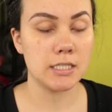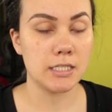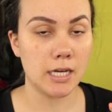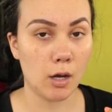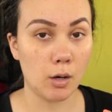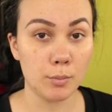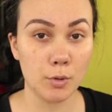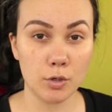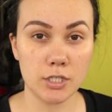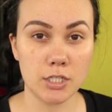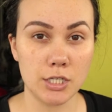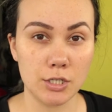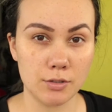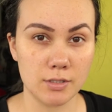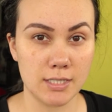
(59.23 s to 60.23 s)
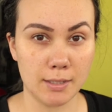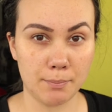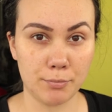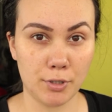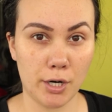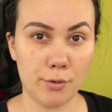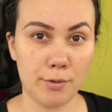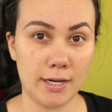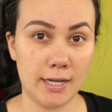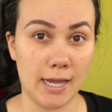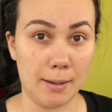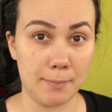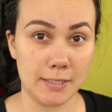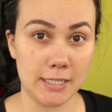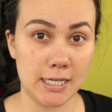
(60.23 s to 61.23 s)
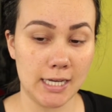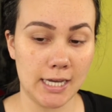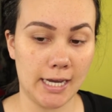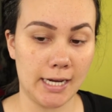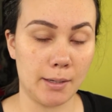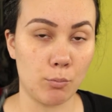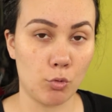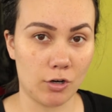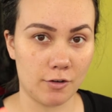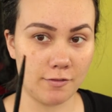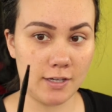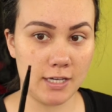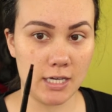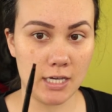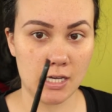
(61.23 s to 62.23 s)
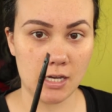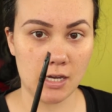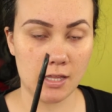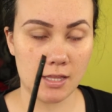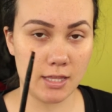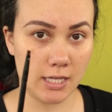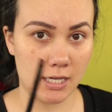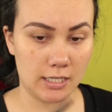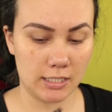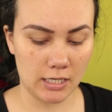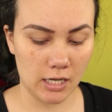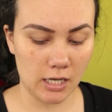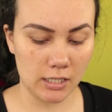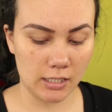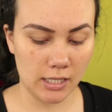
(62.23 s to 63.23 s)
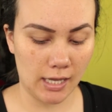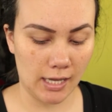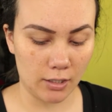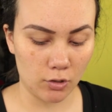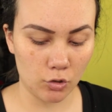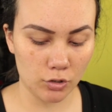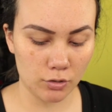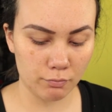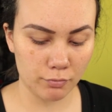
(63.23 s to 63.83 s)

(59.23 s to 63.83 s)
Now I'm going to use Dip Brow in Ebony and a Morphe thin angled